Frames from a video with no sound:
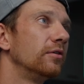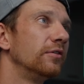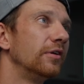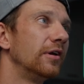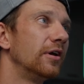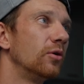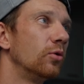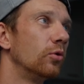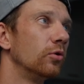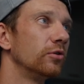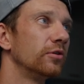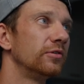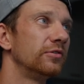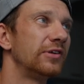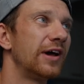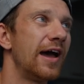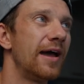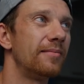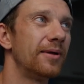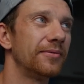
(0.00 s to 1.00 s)
So all the
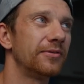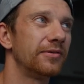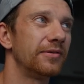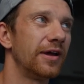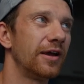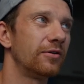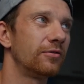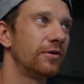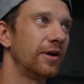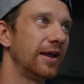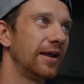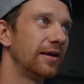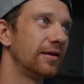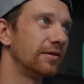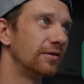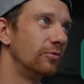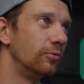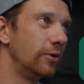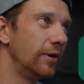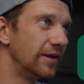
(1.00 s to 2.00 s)
timelapses I
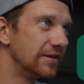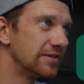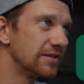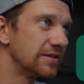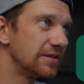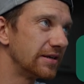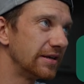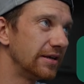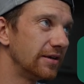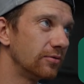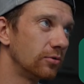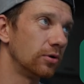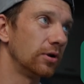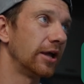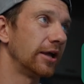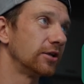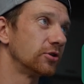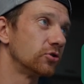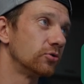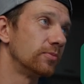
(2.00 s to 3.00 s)
created recently, or
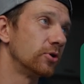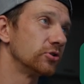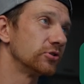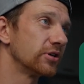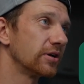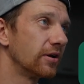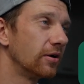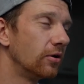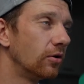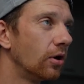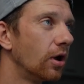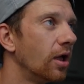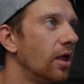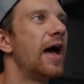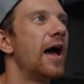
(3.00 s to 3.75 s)
like 2 months ago.